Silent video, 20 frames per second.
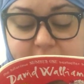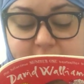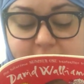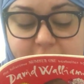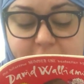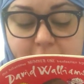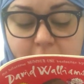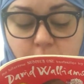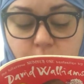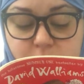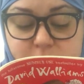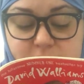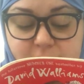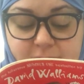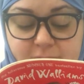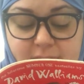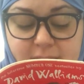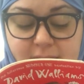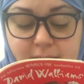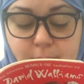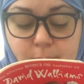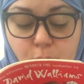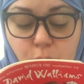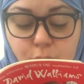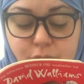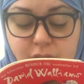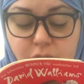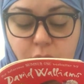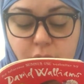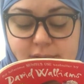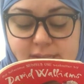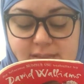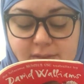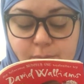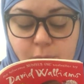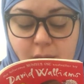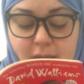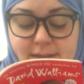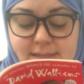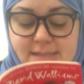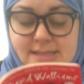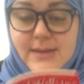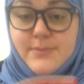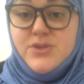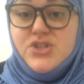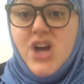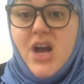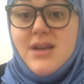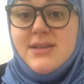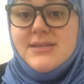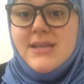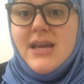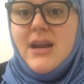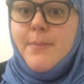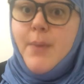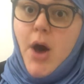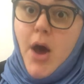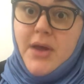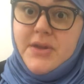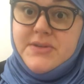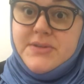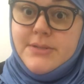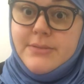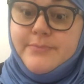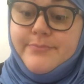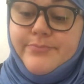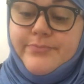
day out was feeding moldy crust of bread to some ducks in a pond.